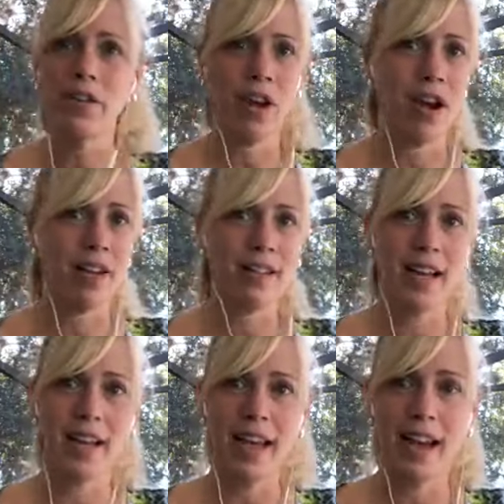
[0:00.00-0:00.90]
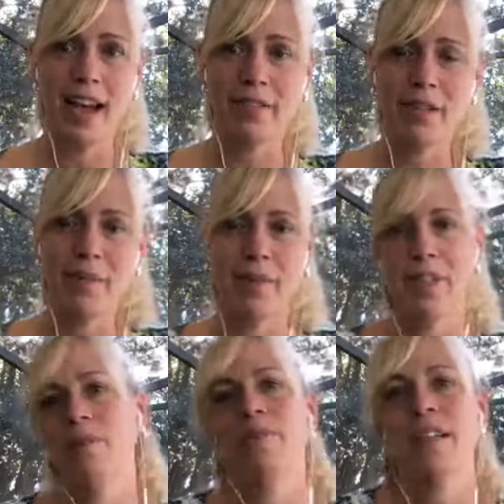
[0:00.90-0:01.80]
dogs that have
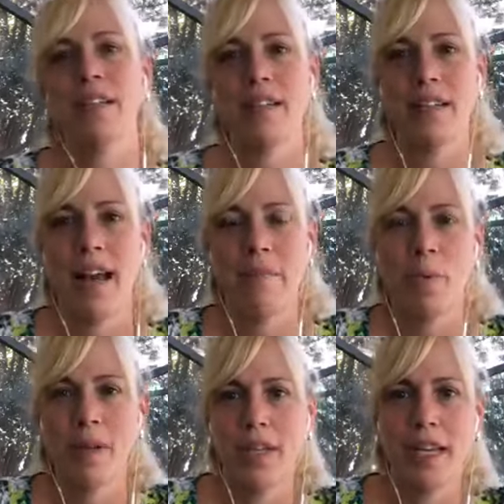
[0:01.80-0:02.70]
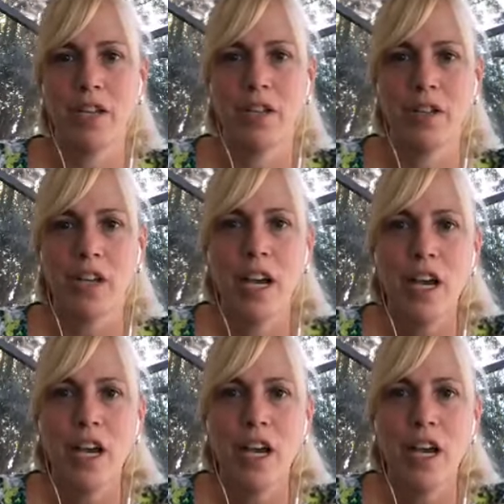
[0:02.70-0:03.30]
some reasons to have mobility issues.